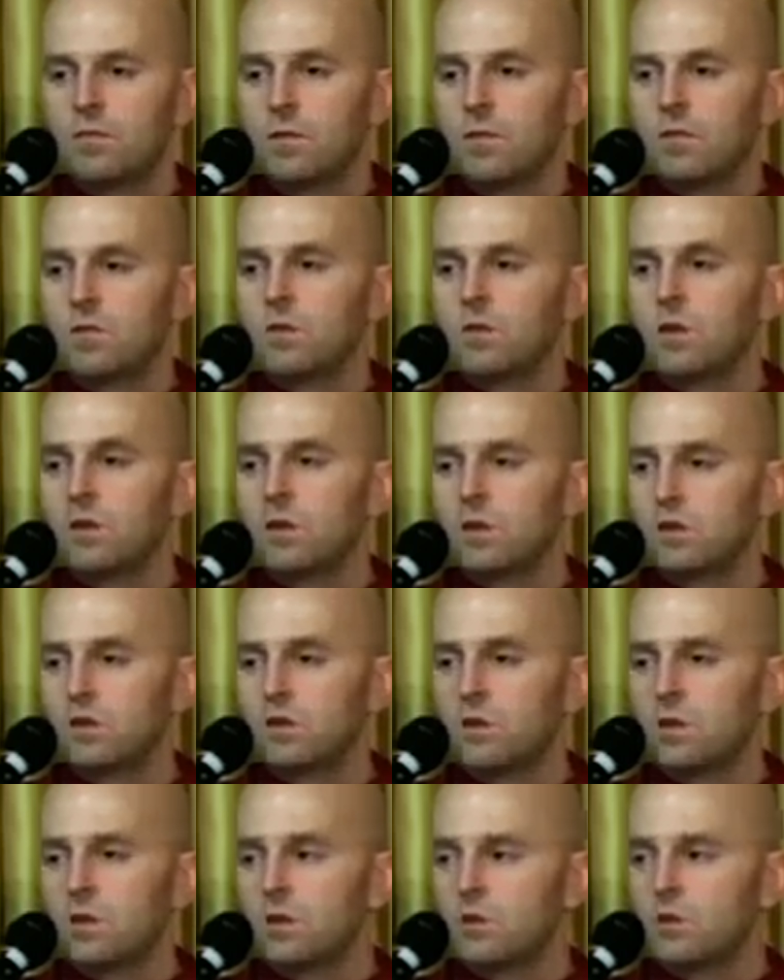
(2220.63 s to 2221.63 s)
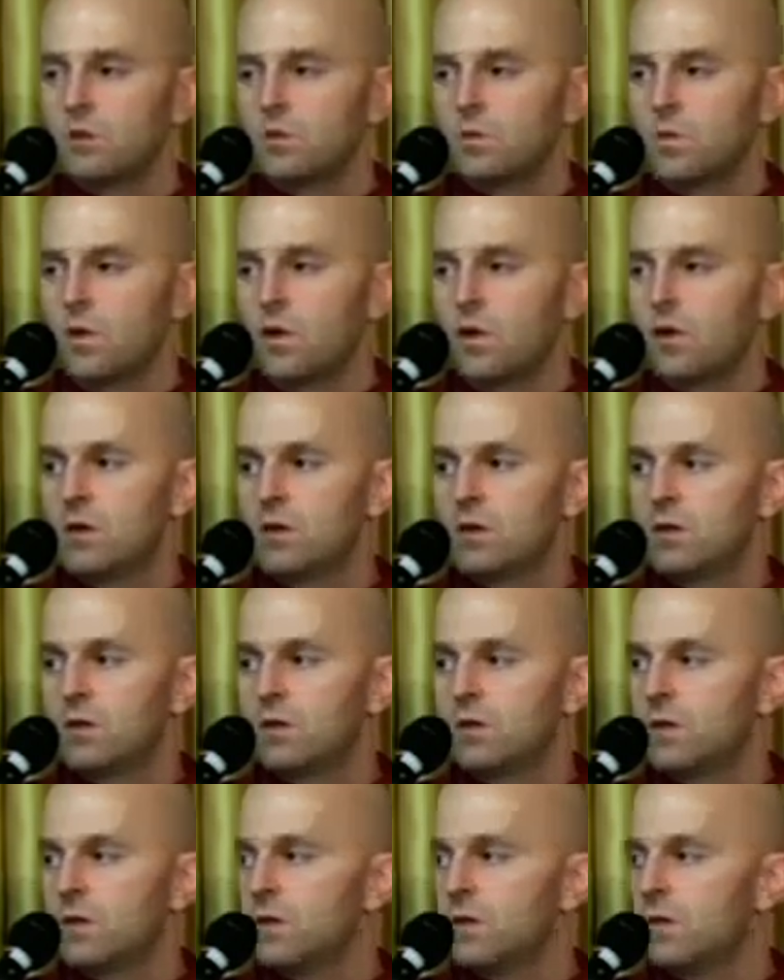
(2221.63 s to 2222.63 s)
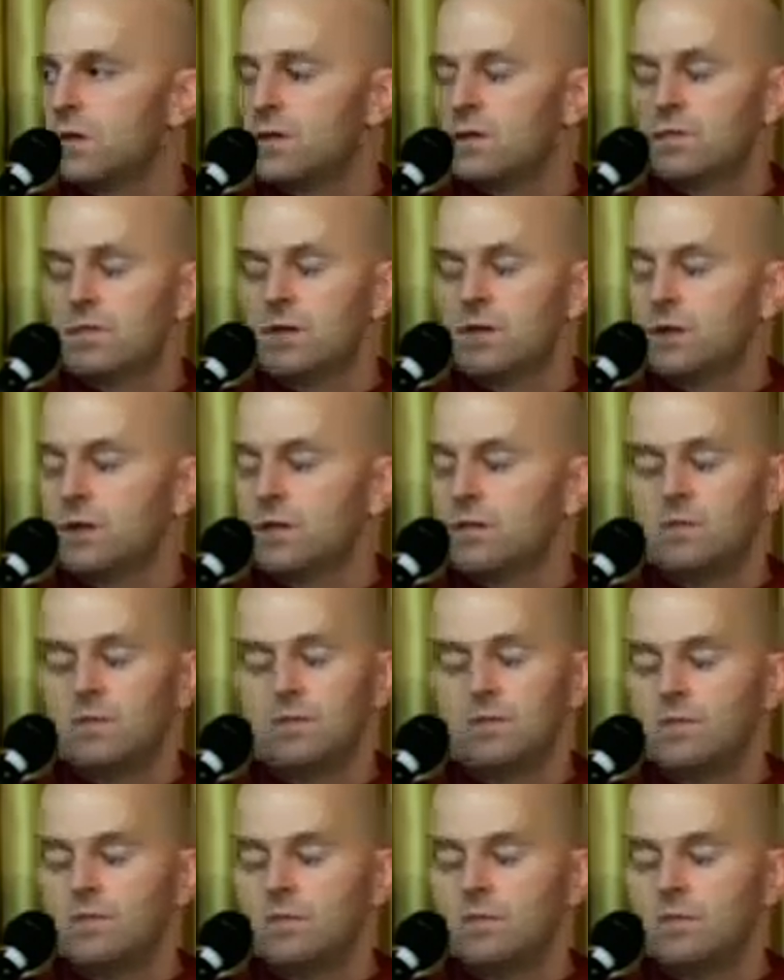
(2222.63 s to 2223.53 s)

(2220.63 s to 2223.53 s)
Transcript: that doing these things is wrong, then